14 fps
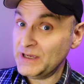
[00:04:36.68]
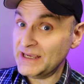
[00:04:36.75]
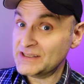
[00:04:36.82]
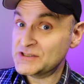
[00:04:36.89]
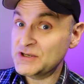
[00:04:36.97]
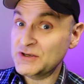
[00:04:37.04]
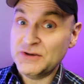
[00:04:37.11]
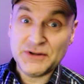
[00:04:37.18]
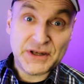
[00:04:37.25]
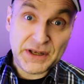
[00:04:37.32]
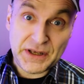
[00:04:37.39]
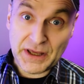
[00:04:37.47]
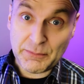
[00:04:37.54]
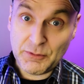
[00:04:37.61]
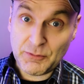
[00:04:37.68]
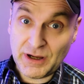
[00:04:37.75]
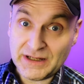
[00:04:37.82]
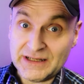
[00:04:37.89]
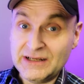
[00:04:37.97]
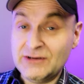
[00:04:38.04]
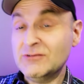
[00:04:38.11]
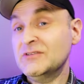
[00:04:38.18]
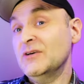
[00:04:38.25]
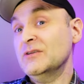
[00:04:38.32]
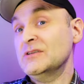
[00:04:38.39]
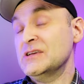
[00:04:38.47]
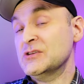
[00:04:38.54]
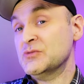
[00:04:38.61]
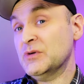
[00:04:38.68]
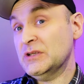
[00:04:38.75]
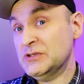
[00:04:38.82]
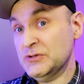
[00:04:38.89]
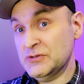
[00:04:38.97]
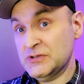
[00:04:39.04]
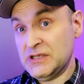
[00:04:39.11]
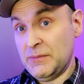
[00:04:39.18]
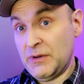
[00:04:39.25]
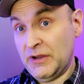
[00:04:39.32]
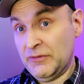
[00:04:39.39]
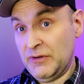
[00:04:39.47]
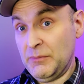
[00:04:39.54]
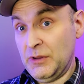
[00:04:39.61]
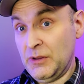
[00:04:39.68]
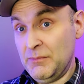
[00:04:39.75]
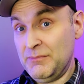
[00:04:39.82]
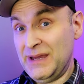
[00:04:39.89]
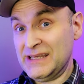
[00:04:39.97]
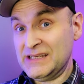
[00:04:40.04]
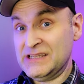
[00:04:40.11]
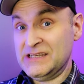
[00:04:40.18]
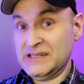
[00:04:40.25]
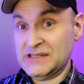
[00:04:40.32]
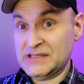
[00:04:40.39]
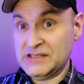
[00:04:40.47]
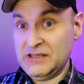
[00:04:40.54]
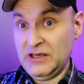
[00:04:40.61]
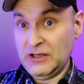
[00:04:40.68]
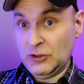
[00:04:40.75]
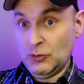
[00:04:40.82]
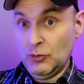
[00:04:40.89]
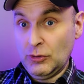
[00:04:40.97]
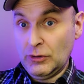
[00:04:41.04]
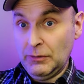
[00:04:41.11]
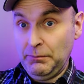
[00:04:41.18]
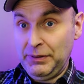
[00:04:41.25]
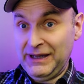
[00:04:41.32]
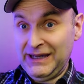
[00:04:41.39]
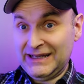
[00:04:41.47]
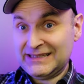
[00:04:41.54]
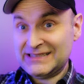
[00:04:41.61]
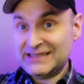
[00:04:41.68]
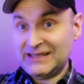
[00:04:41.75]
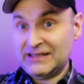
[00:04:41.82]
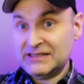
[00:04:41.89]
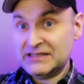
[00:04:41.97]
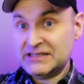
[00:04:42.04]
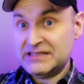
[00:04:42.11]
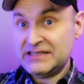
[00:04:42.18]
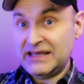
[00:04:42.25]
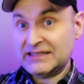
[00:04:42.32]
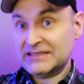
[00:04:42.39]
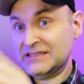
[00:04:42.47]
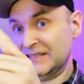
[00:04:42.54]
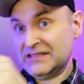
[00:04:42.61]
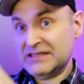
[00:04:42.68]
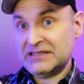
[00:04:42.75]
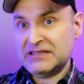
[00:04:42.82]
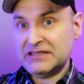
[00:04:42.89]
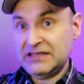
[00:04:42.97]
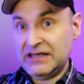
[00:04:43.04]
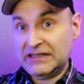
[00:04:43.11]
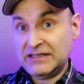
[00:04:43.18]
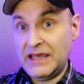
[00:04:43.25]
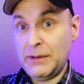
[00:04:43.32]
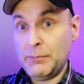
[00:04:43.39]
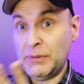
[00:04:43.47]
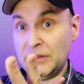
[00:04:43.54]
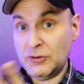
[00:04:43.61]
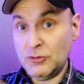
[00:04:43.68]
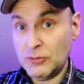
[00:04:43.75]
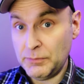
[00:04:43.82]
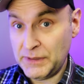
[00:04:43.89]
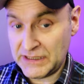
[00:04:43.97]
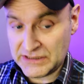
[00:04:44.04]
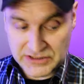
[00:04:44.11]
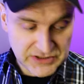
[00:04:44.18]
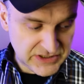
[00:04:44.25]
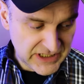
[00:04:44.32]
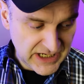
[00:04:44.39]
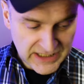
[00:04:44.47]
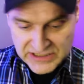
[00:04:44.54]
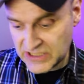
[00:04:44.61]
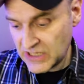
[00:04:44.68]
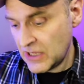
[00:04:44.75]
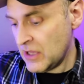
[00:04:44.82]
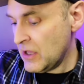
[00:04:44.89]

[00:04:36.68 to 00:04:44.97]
get to number one, I also just want to do some honorable mentions. The Google Pixel 6, this is the 6a, but the Google Pixel 6,